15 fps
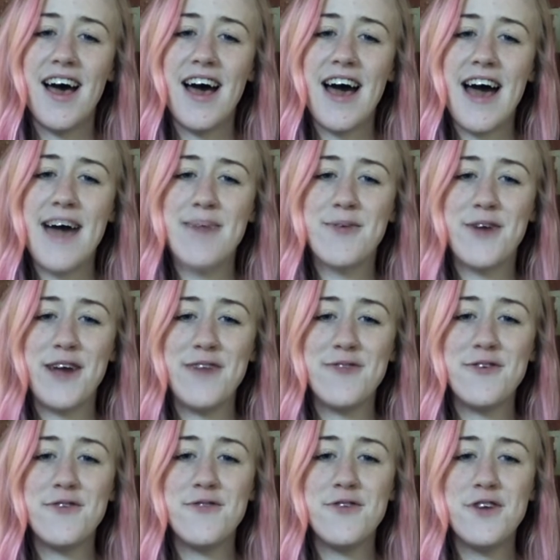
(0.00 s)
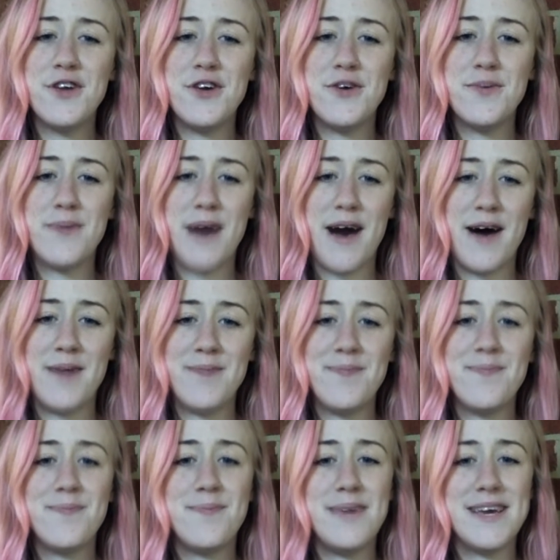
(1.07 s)
I'm grateful for you, Mom,
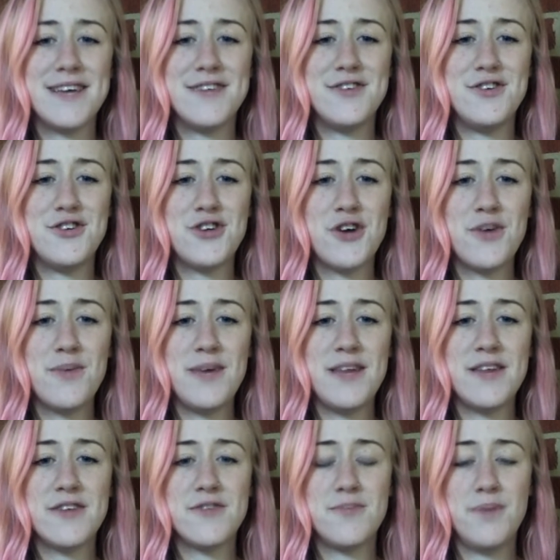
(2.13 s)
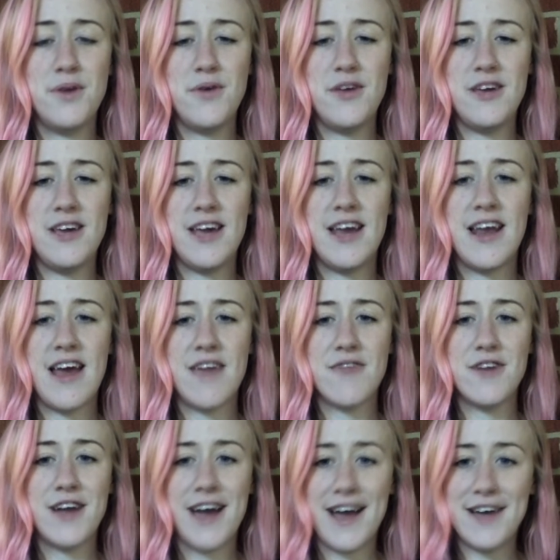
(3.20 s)
because you showed me there's beauty in
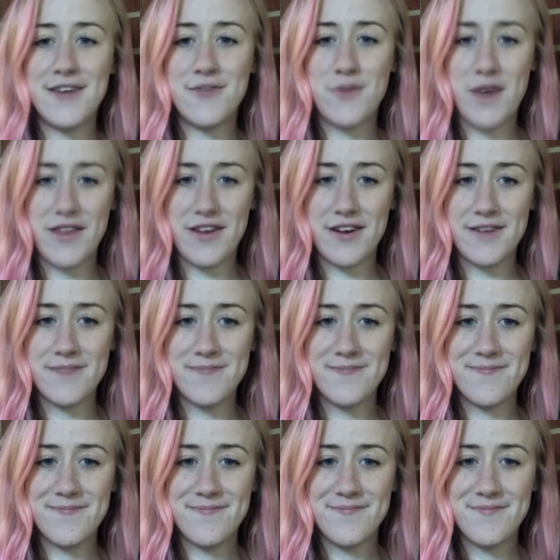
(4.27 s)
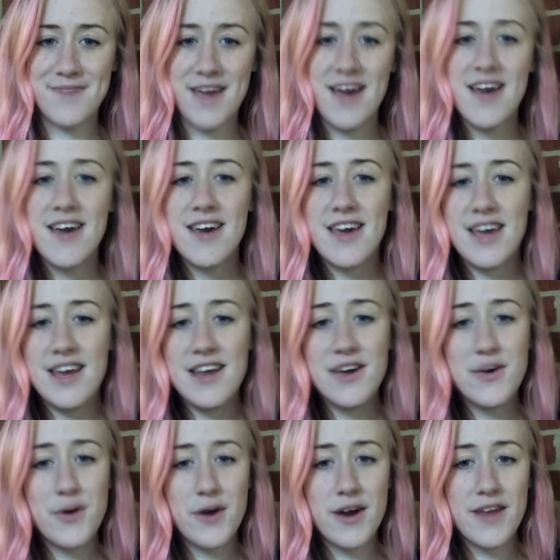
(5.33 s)
every kind of weather.
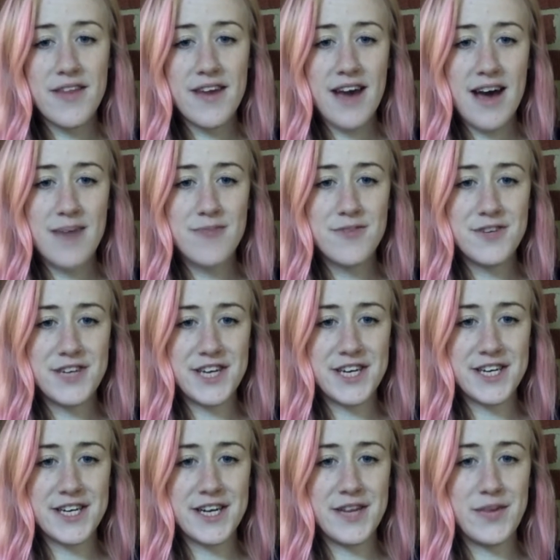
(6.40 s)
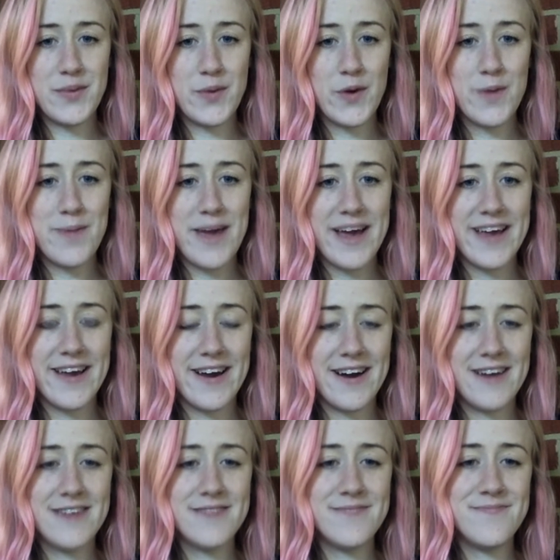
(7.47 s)
Eating corn on the cob for dinner in the warm
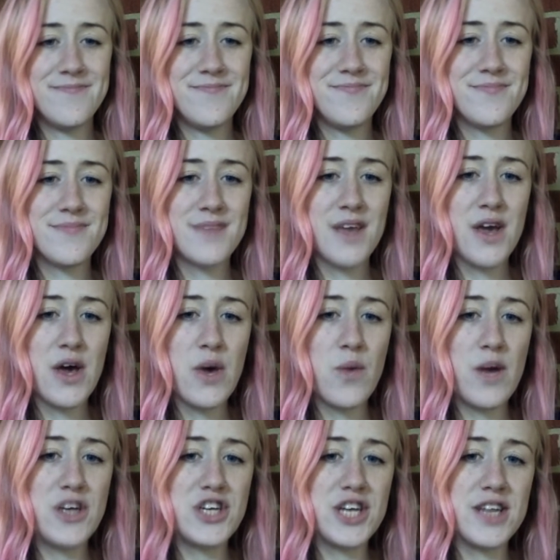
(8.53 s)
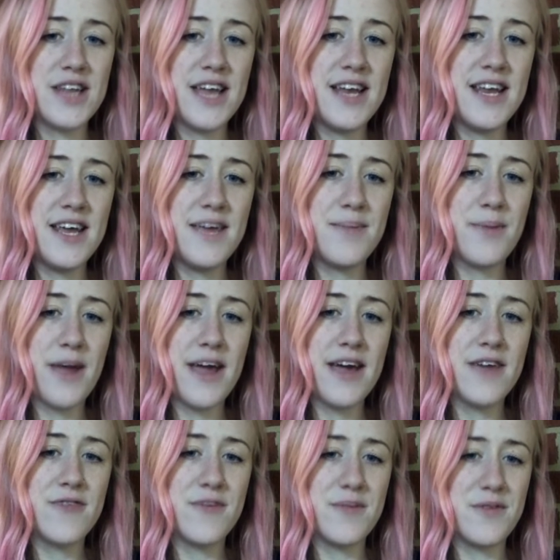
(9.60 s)
backyard, watching lightning
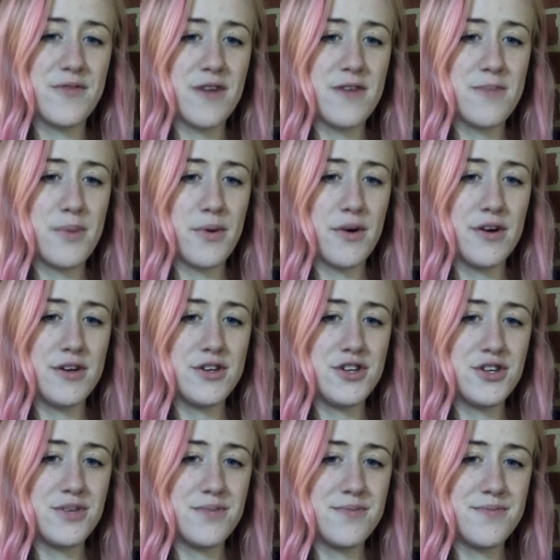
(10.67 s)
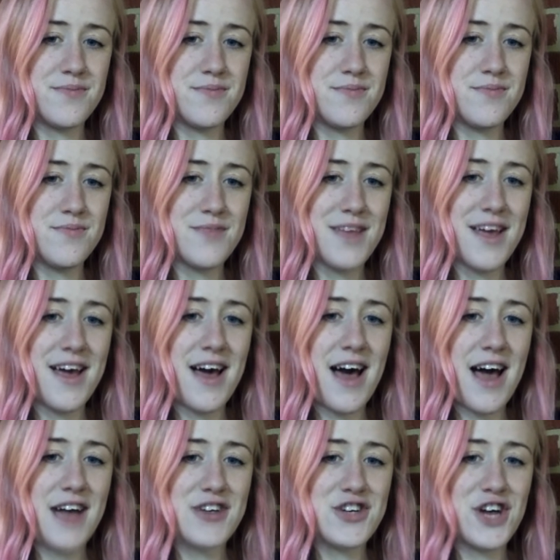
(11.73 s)
break from the front porch,
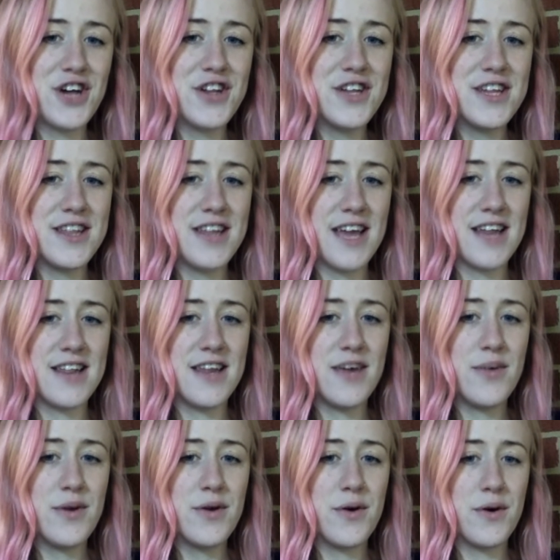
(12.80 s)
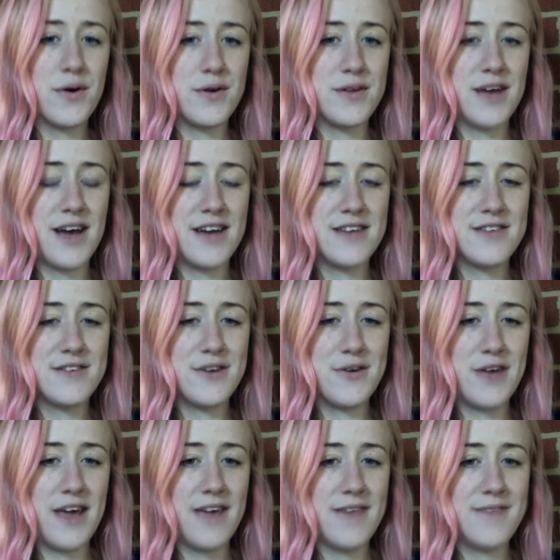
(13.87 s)
hot chocolate like liquid gold on a snow day.